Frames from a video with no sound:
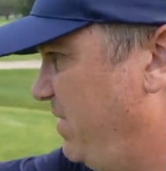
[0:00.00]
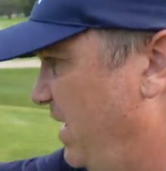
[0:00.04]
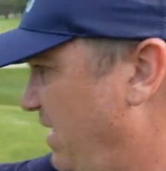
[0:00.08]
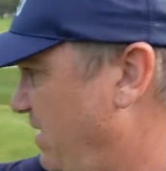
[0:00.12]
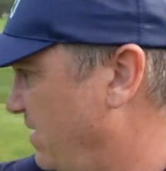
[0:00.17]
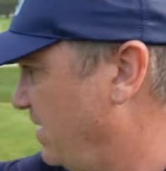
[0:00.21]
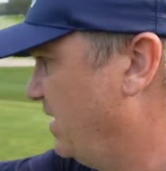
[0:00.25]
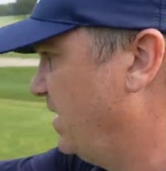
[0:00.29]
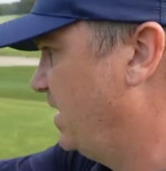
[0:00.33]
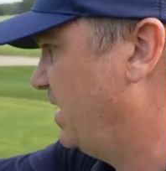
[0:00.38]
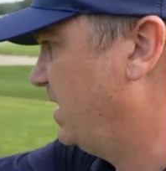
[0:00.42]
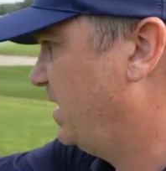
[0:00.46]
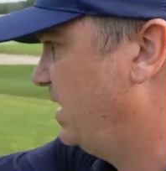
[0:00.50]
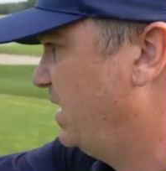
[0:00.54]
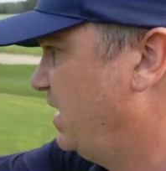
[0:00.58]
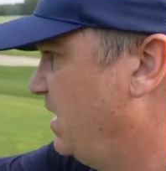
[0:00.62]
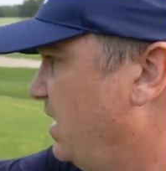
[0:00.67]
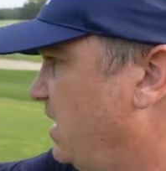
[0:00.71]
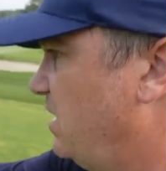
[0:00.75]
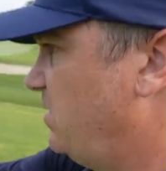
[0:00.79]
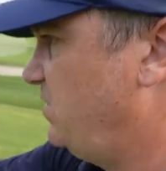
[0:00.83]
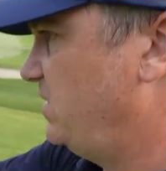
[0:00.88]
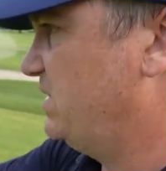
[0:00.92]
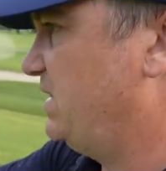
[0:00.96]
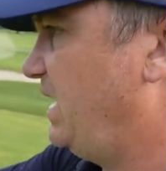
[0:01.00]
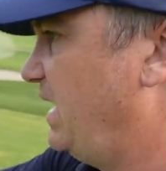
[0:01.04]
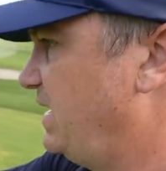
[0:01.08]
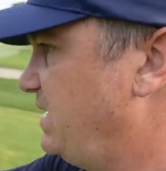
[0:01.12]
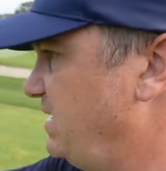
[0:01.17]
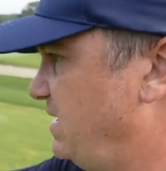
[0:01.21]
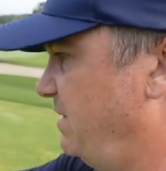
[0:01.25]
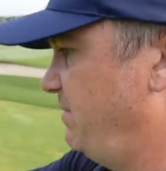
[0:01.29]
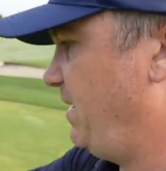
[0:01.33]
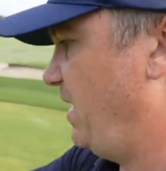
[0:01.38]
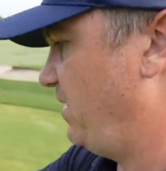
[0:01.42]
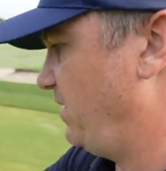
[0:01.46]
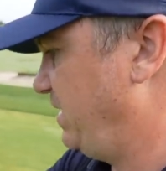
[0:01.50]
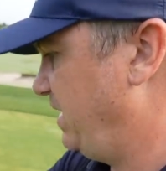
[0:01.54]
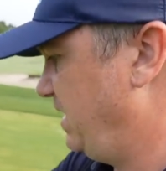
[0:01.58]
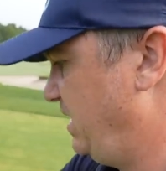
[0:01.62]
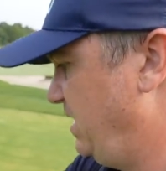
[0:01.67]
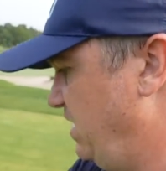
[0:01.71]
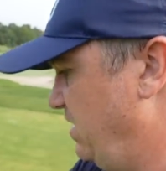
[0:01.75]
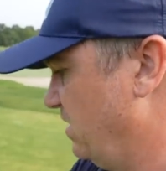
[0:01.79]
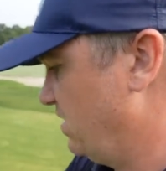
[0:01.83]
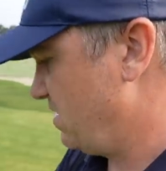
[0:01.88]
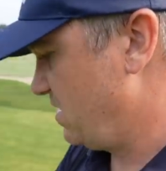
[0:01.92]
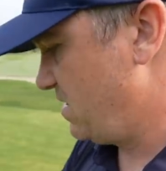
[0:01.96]
better. We landed about
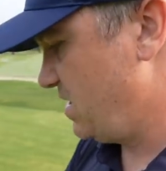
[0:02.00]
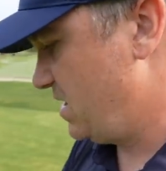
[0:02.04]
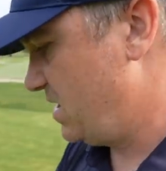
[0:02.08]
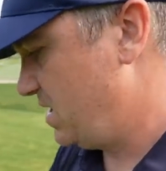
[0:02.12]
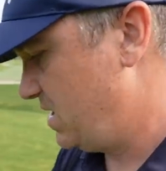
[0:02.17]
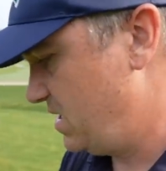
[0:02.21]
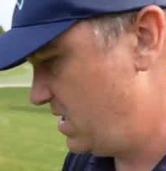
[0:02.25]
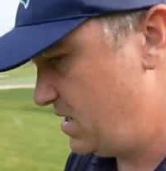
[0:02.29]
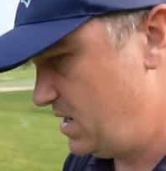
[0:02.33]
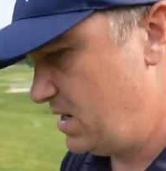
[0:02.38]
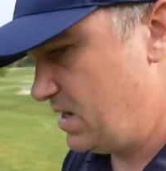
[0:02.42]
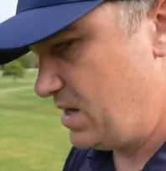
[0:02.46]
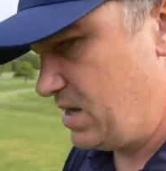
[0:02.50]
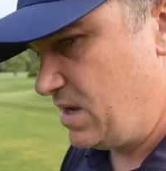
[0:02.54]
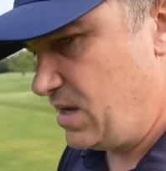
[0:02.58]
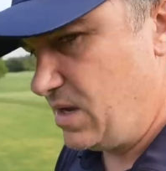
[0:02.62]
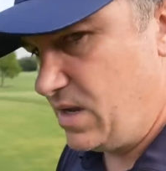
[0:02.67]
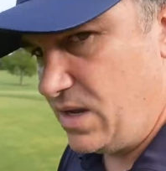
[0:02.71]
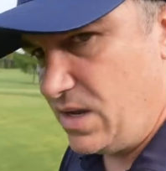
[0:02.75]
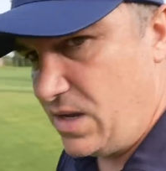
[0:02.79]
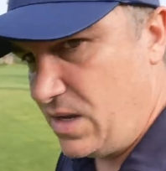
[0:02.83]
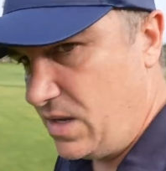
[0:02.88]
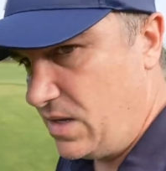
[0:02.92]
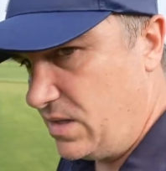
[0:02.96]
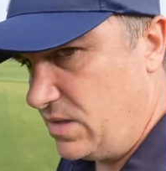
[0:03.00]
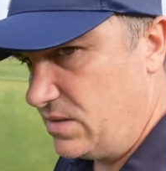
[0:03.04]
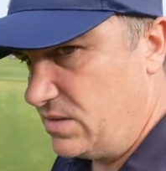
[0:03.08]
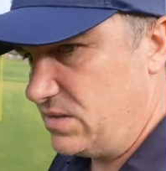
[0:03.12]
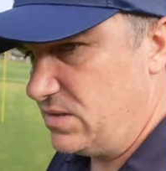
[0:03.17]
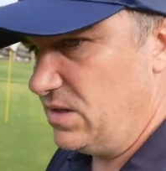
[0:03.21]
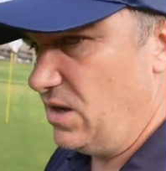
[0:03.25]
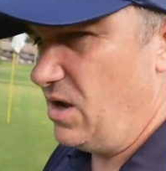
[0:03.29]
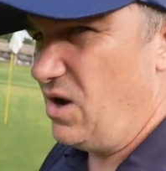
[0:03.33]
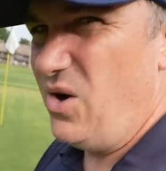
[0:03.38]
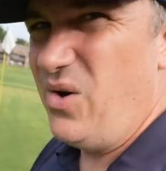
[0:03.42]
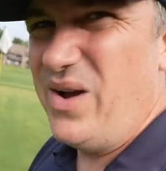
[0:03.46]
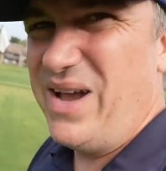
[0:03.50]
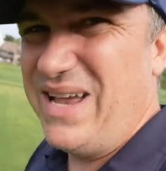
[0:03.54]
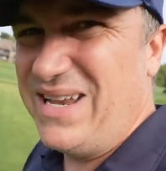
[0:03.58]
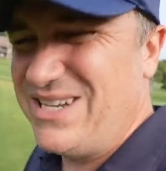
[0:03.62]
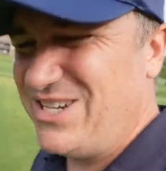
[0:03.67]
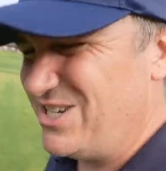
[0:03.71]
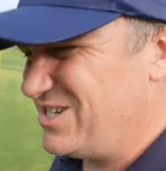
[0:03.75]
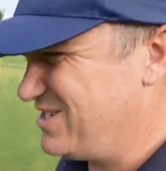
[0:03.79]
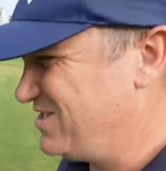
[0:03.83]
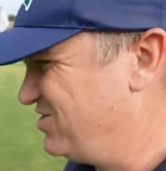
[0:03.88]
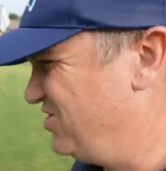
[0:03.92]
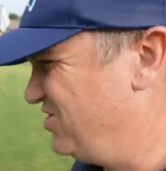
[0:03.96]
here. So it just